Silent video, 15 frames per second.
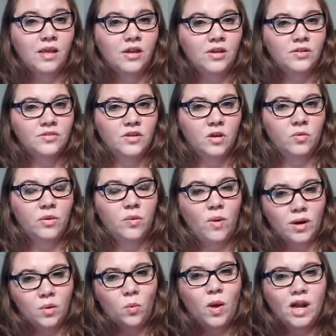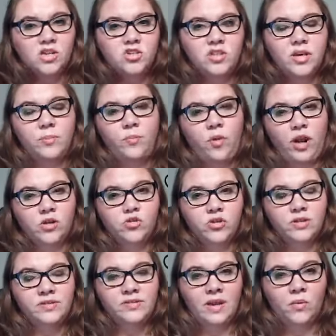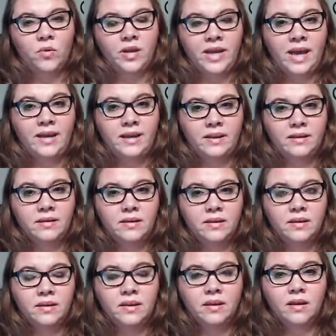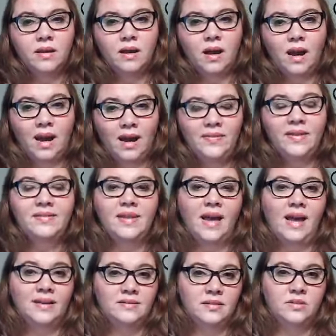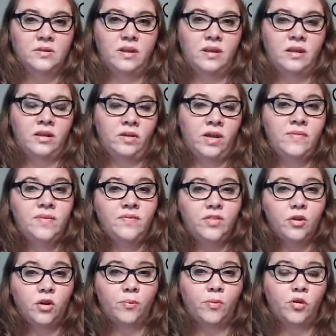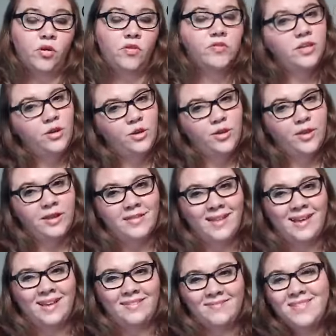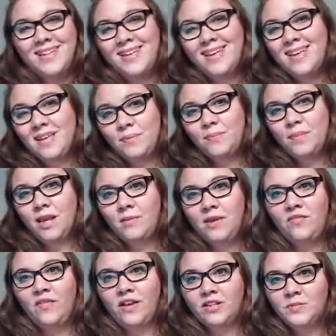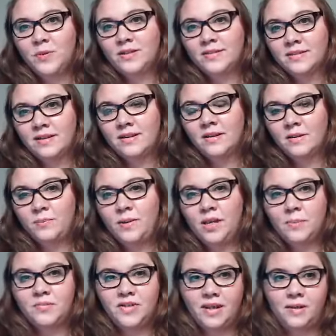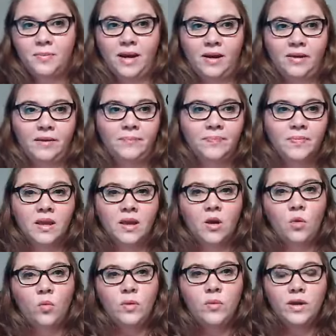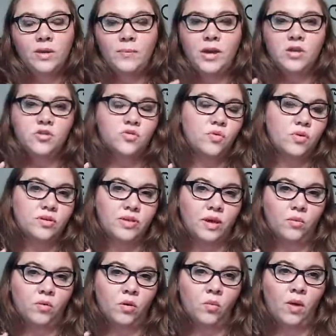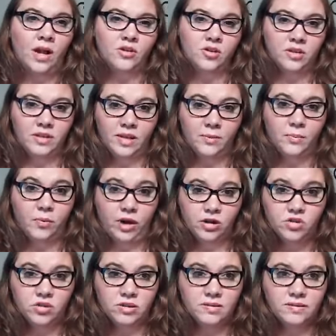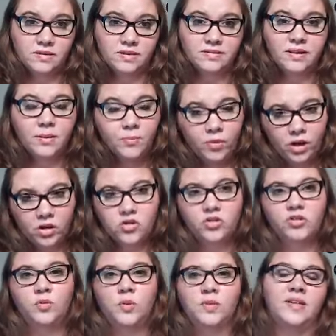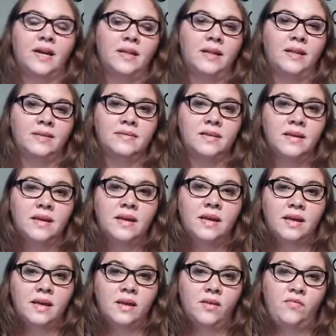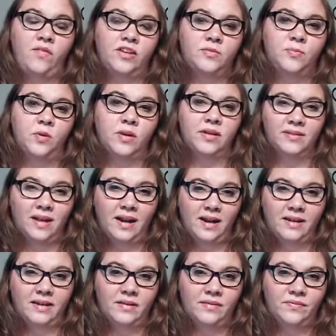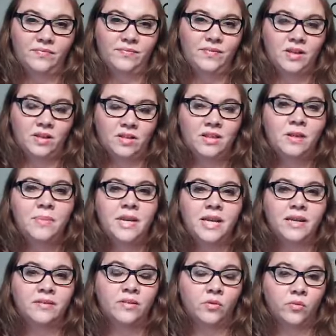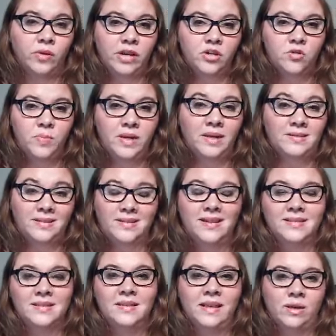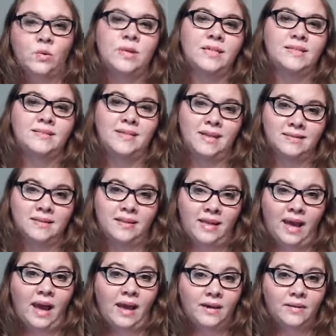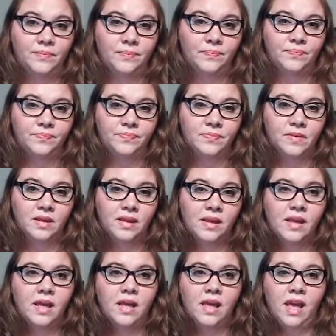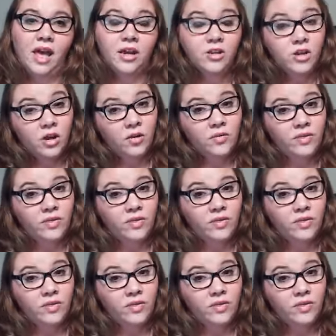So we want to watch the impressions that we're getting on these ads, as even if they're approved and you think that maybe Facebook's going to be upset about it, we want to make sure that we're watching the impressions, because the impressions will tell us if Facebook is kind of limiting the reach because it doesn't like what it says in the ad. And know